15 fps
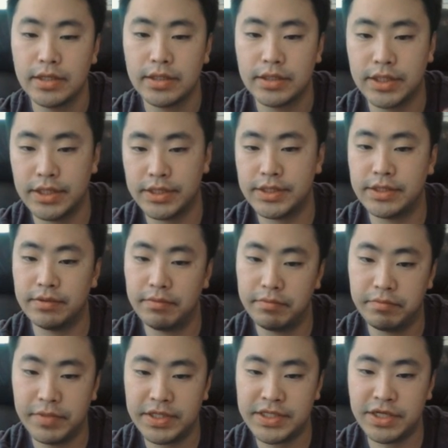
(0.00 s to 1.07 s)
because
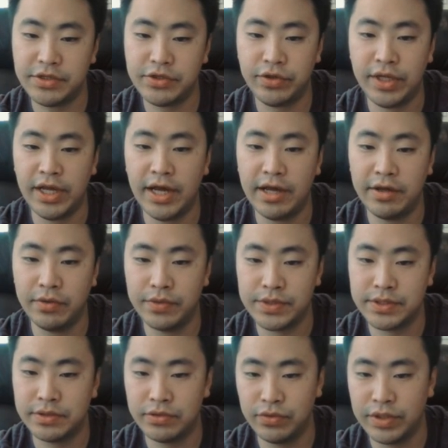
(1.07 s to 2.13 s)
essentially it
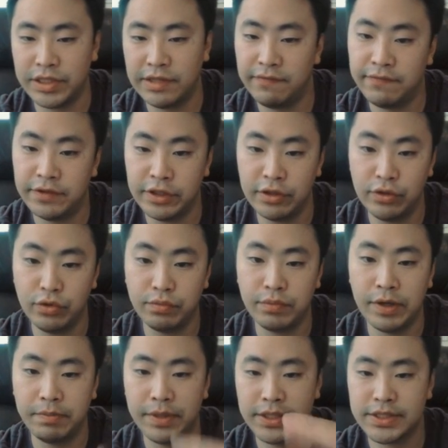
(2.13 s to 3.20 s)
was doing an infinite loop,
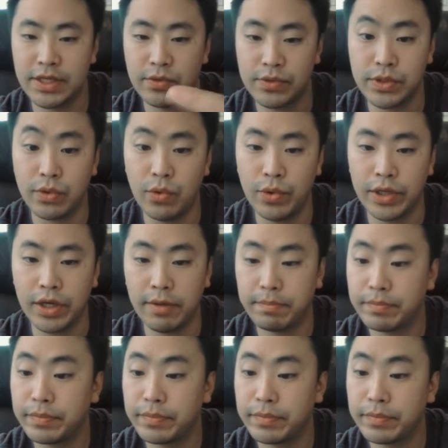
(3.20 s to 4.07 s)
right? Because I wasn't going up.